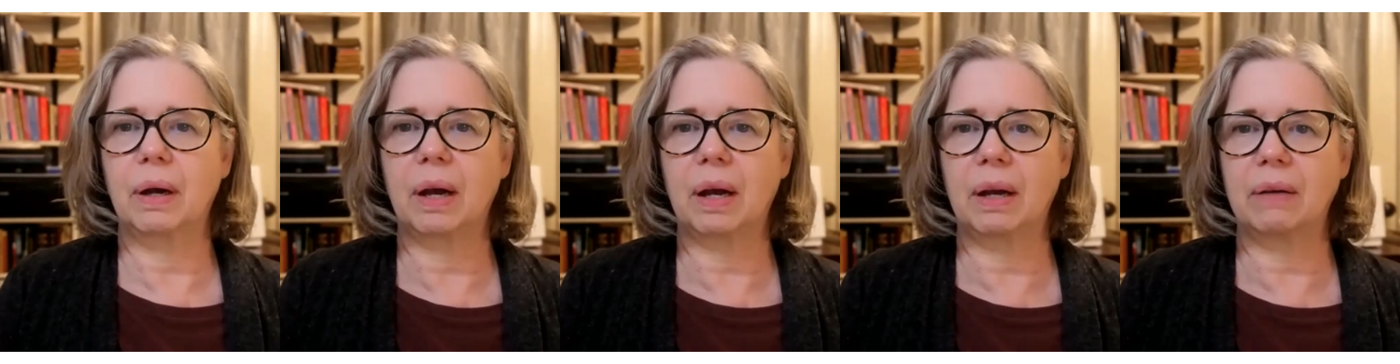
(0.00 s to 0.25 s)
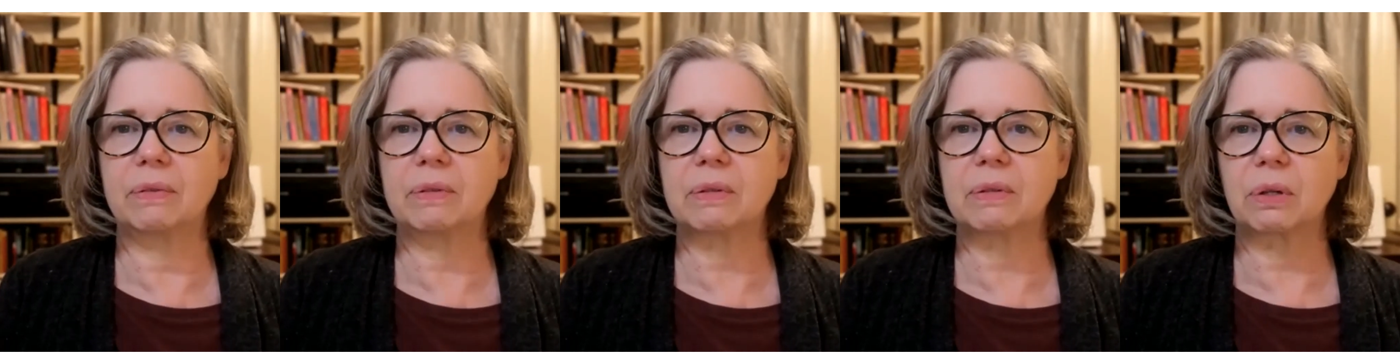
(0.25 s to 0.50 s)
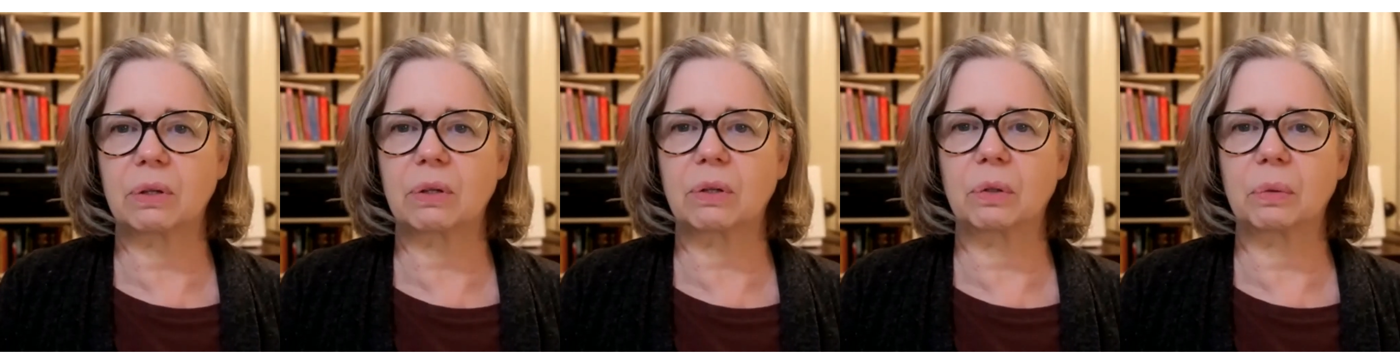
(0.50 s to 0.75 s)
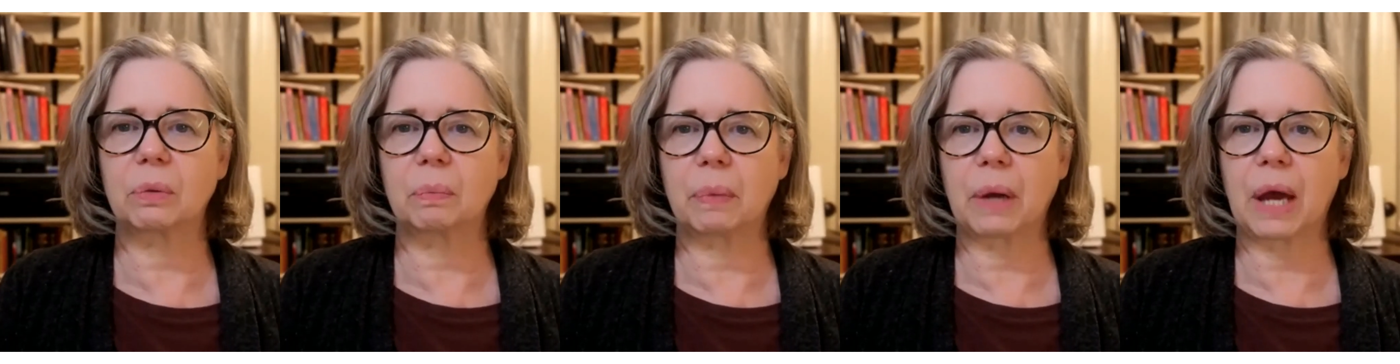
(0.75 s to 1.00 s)
I've
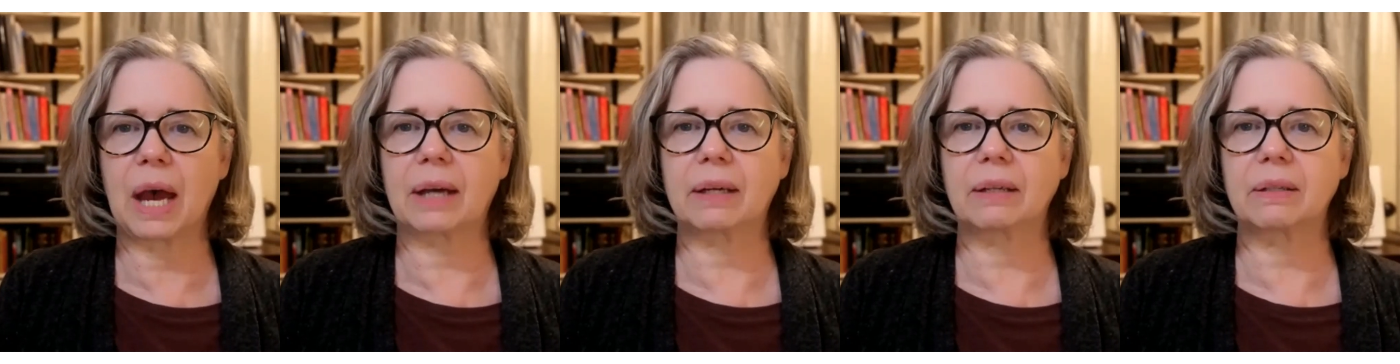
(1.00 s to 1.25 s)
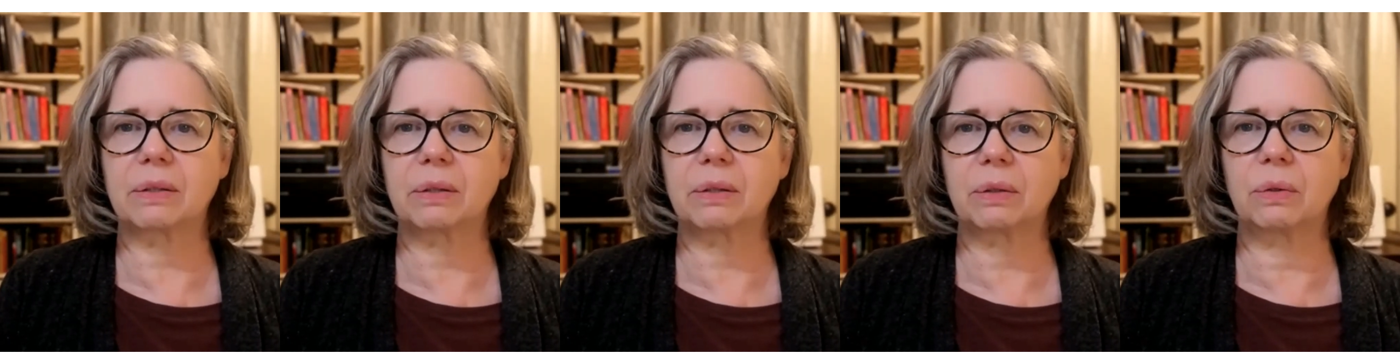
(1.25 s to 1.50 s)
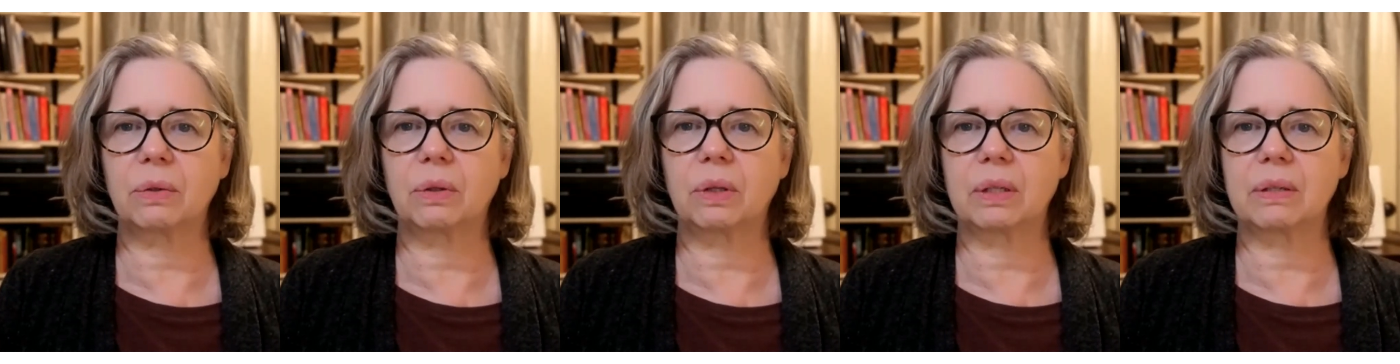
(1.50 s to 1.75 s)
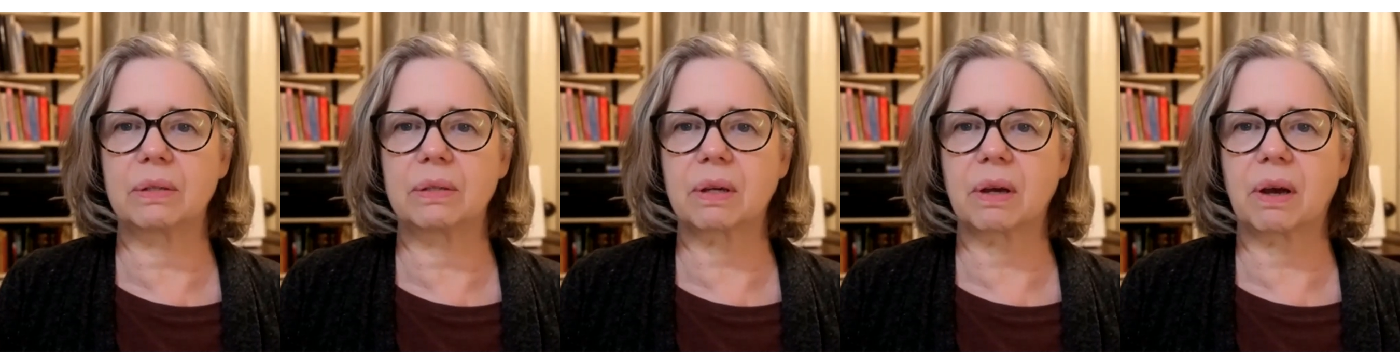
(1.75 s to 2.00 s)
circled back to
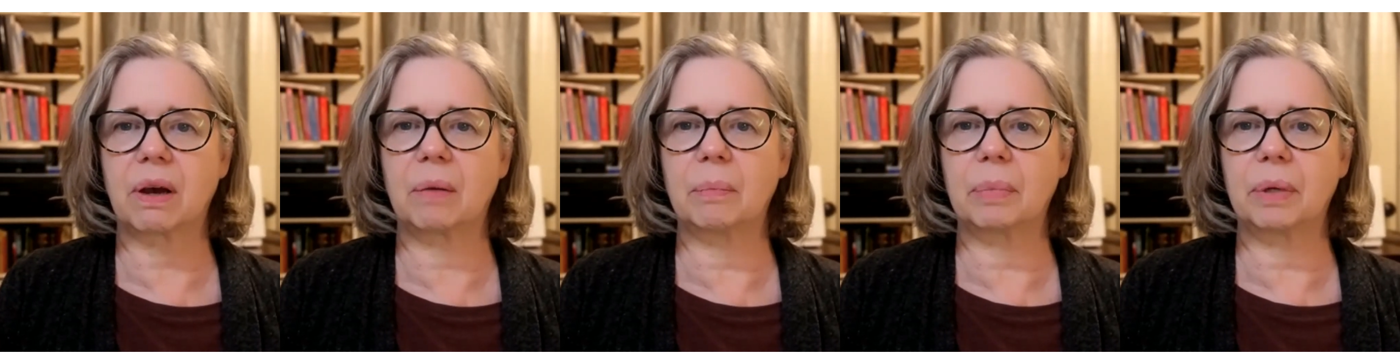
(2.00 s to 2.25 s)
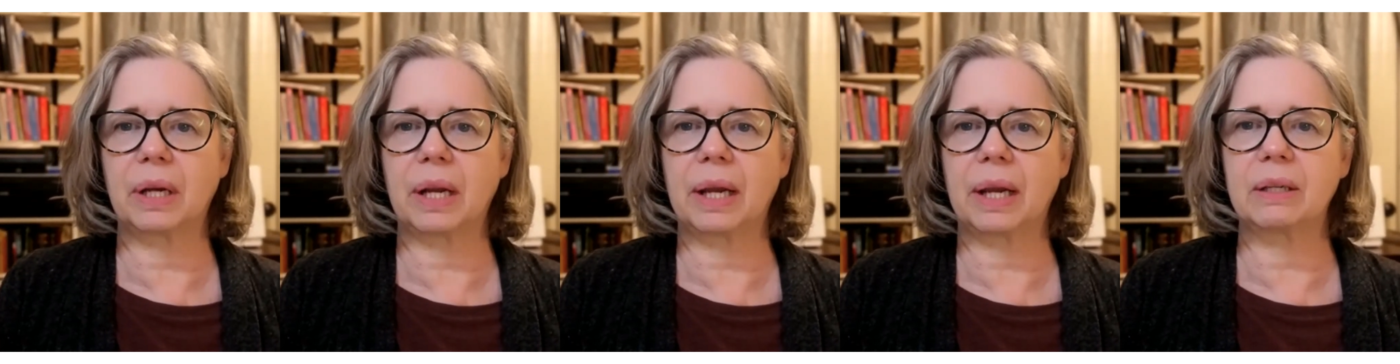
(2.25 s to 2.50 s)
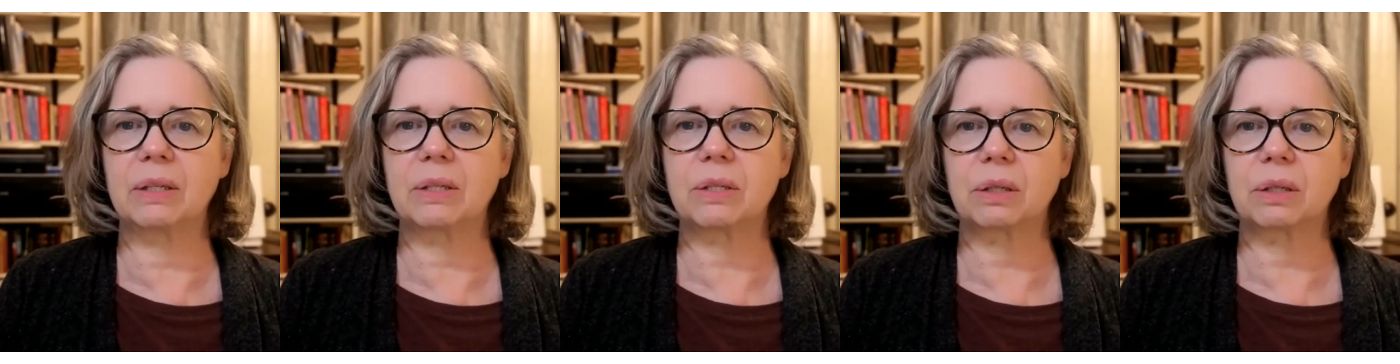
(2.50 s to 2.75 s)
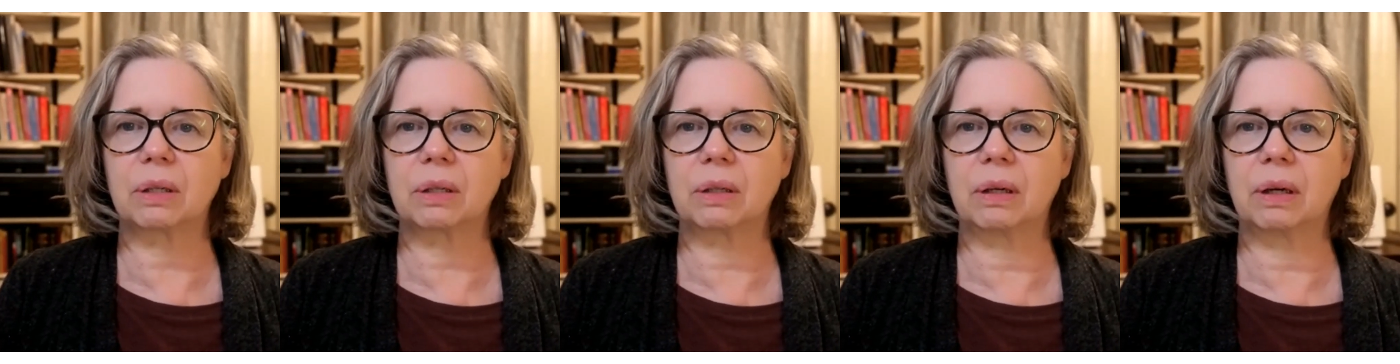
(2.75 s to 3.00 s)
this
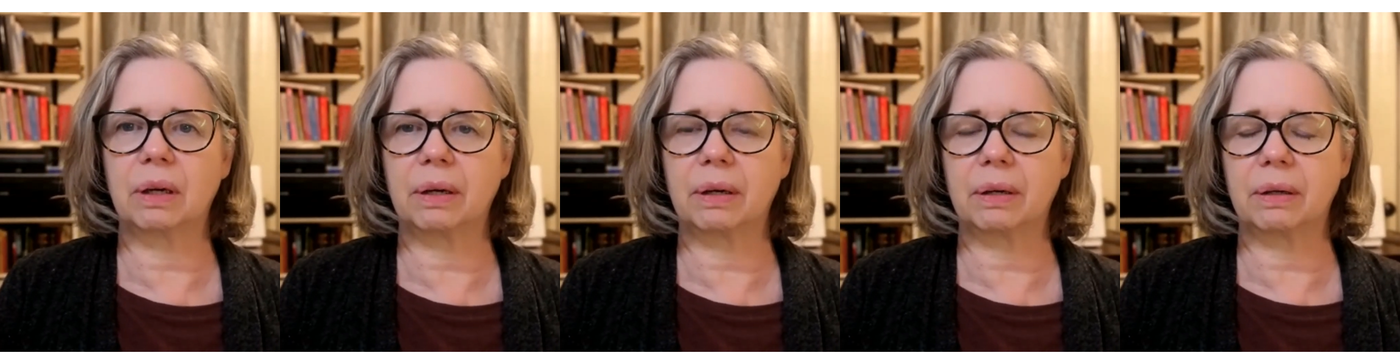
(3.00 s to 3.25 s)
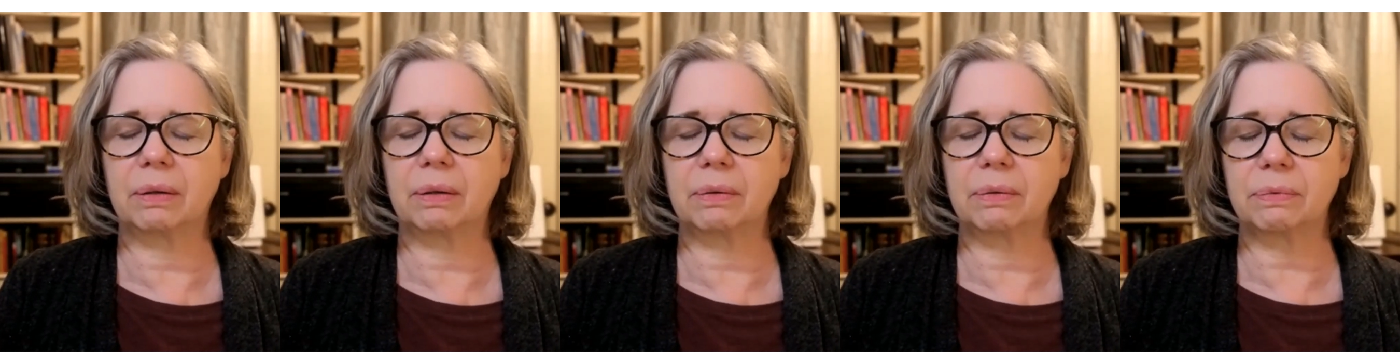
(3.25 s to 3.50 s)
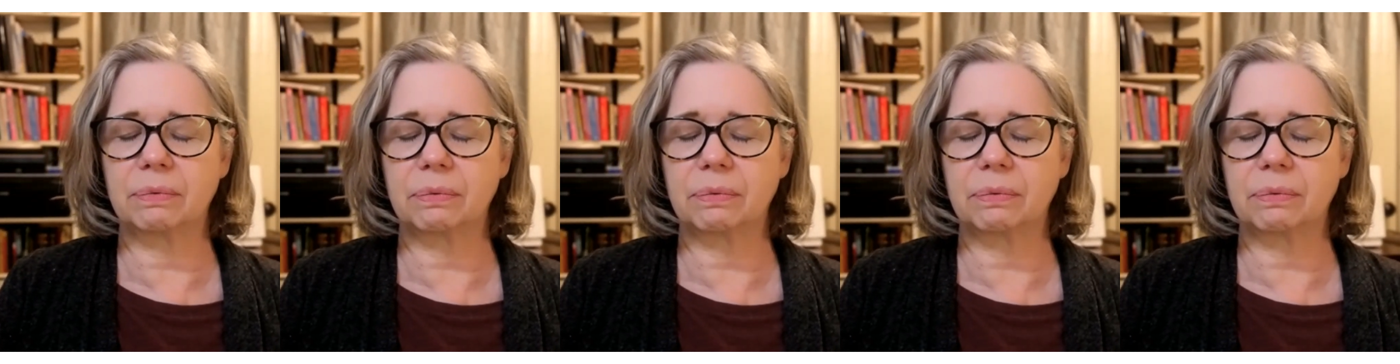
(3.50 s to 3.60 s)
combination of